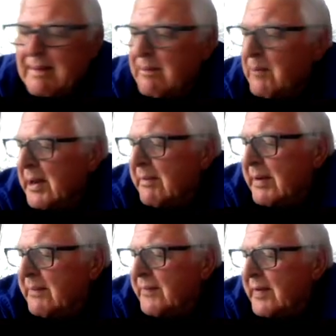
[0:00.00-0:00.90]
We love
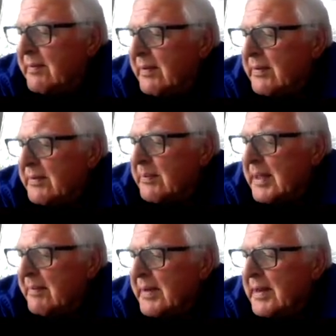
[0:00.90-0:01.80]
our festivals. We
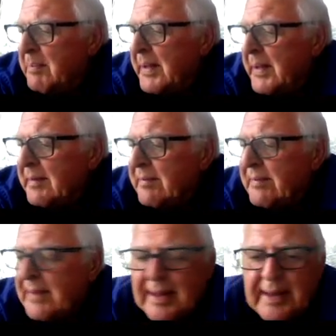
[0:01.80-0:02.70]
have an Independence
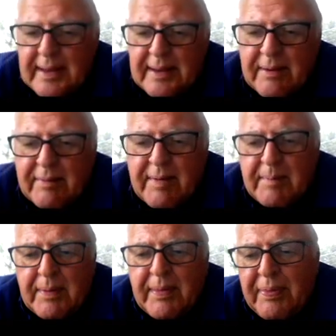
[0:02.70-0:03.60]
Day,
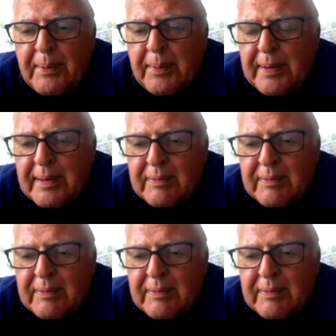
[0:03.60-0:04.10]
November the 30th,